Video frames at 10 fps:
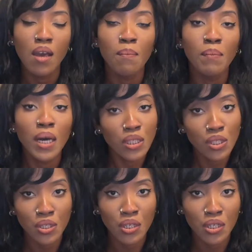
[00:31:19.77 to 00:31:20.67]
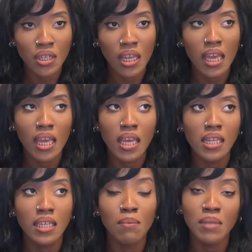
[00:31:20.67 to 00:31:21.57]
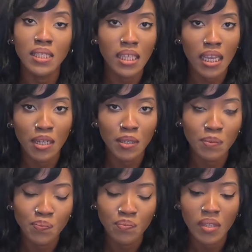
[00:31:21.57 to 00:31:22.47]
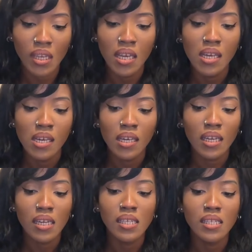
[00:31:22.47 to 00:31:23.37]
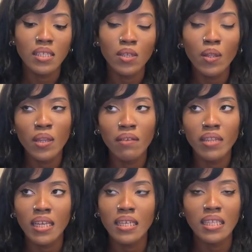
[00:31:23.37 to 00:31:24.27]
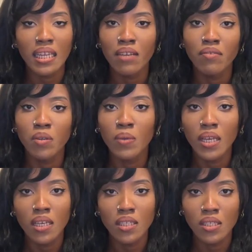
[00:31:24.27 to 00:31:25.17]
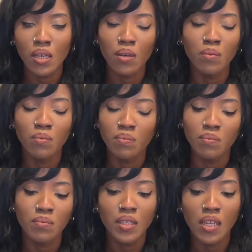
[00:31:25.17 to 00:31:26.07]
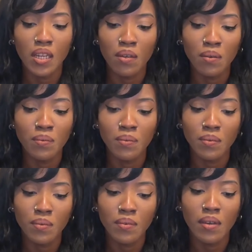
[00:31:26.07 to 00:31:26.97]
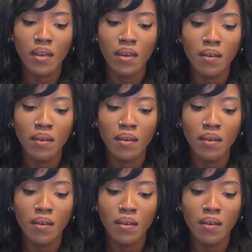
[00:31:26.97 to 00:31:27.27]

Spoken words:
Monster and Demon Slayer. Cause Solo Leveling is like every week, so you know,